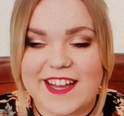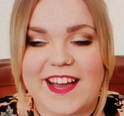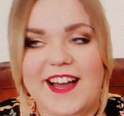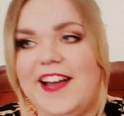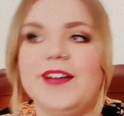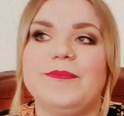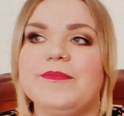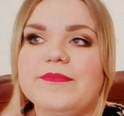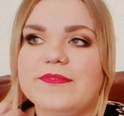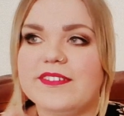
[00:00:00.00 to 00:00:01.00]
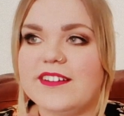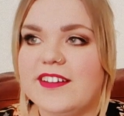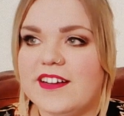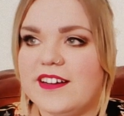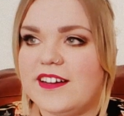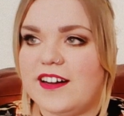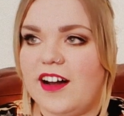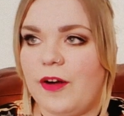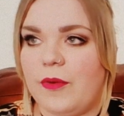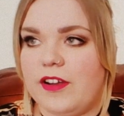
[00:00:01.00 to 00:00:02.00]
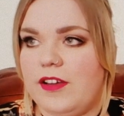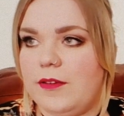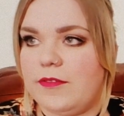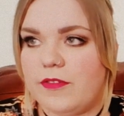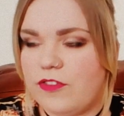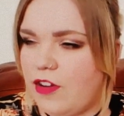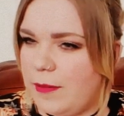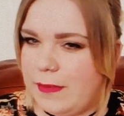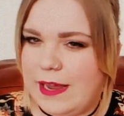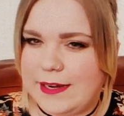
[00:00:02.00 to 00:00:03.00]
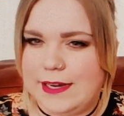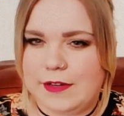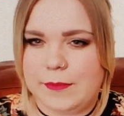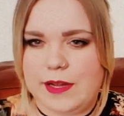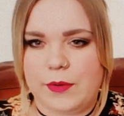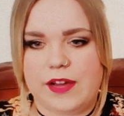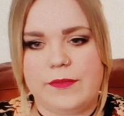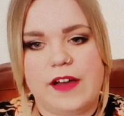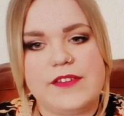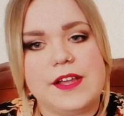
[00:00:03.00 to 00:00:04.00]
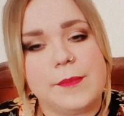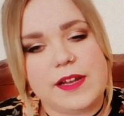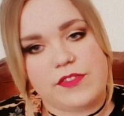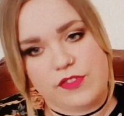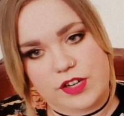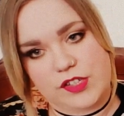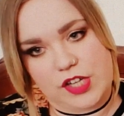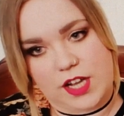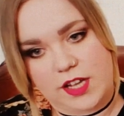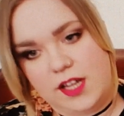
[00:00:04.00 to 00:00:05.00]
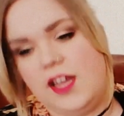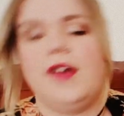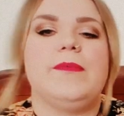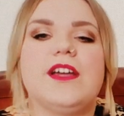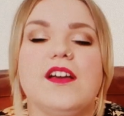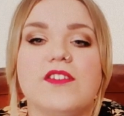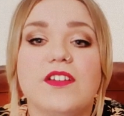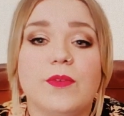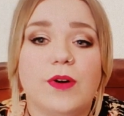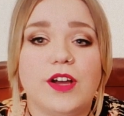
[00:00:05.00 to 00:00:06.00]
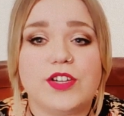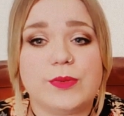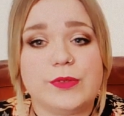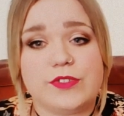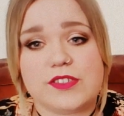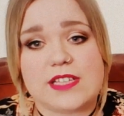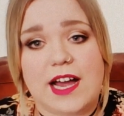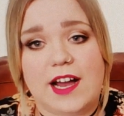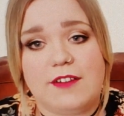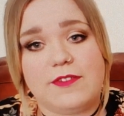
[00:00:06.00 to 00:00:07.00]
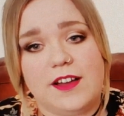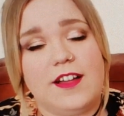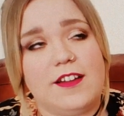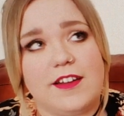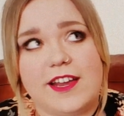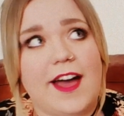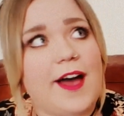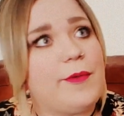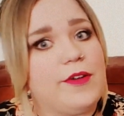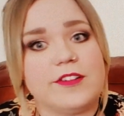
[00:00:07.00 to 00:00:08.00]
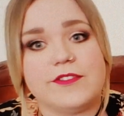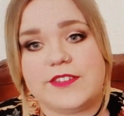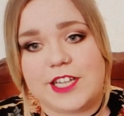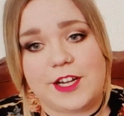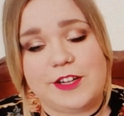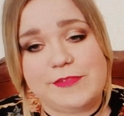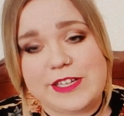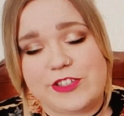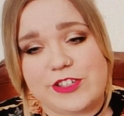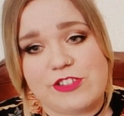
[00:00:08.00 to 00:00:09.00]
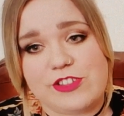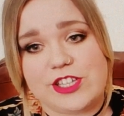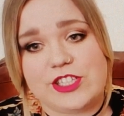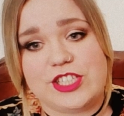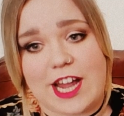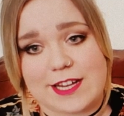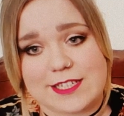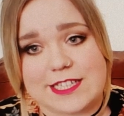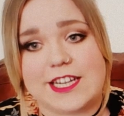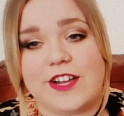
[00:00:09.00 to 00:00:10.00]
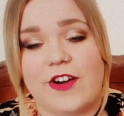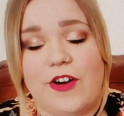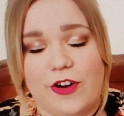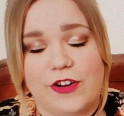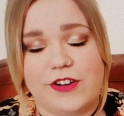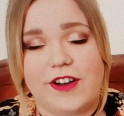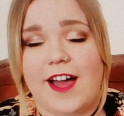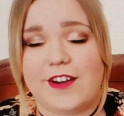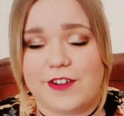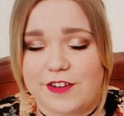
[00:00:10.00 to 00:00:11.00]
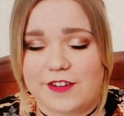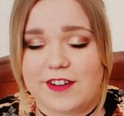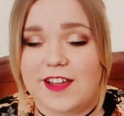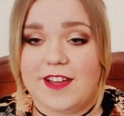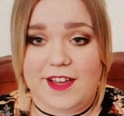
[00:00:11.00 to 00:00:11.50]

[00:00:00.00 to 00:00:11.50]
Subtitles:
I want to try and plan it a little bit. I want to have a little bit of structure, because otherwise you will just have like an hour-long video of me just chatting on and on.